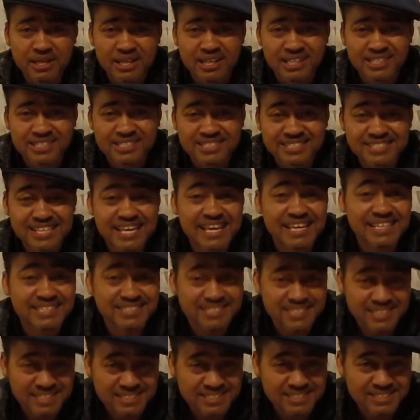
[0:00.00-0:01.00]
It
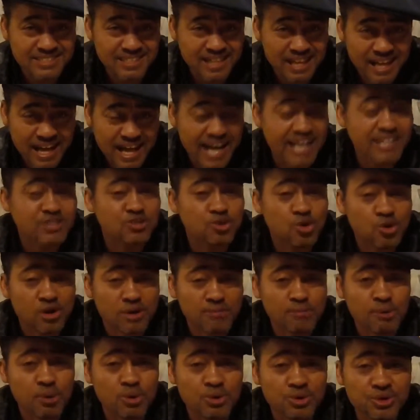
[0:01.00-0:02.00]
says it's a high
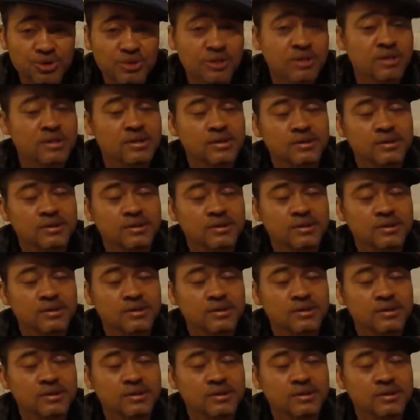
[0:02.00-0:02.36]
torque motor,